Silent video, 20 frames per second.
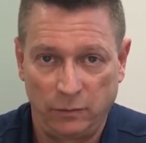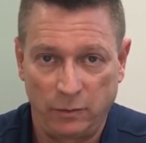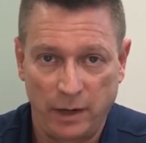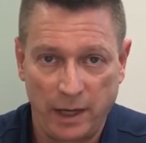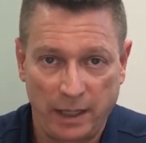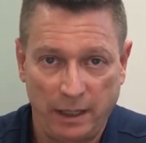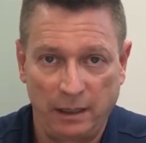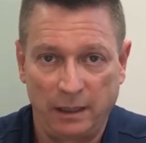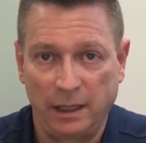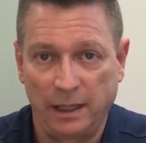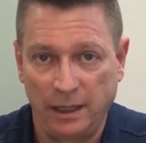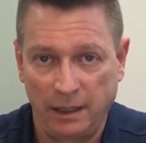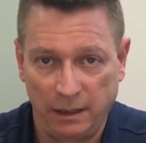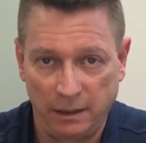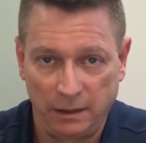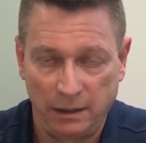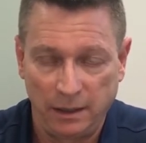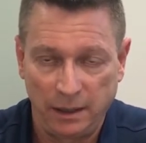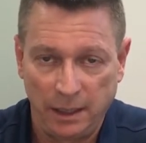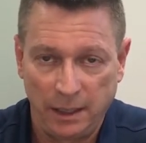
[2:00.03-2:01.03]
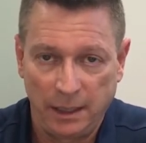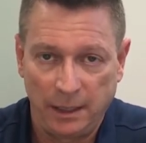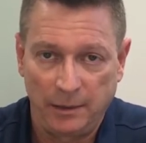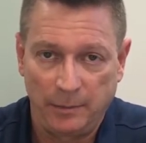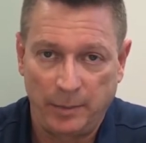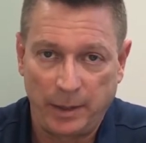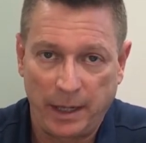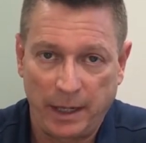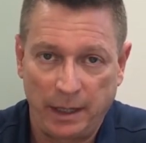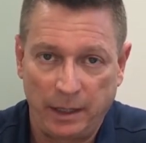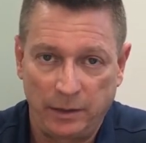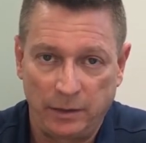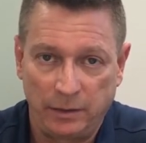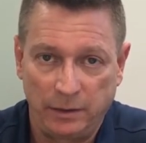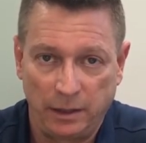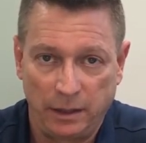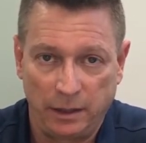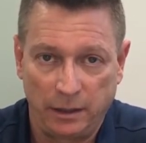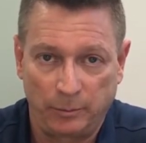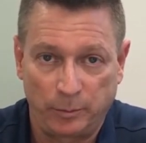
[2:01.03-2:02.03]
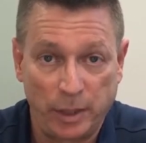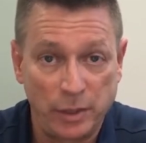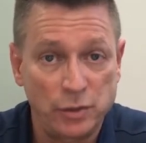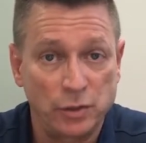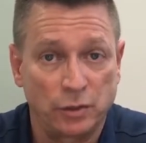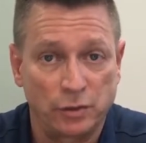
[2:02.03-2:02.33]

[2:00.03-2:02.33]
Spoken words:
regulated by a pressure